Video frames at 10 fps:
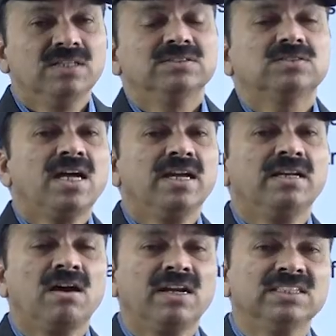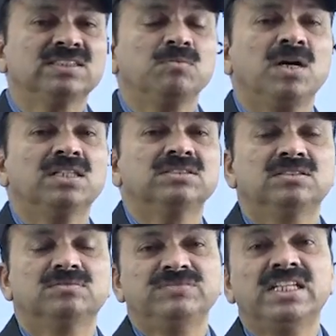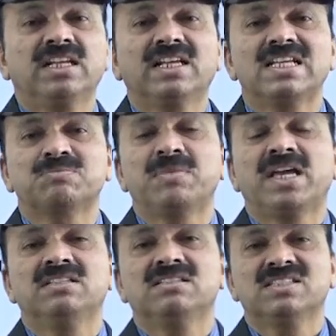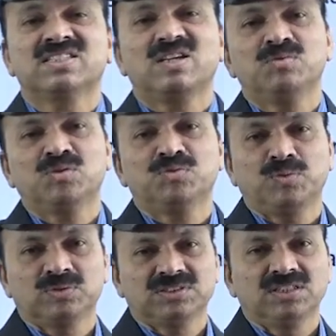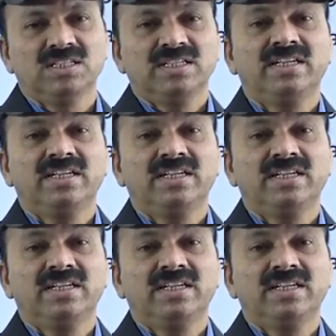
So and Arya Samaj, intercaste marriages came into force.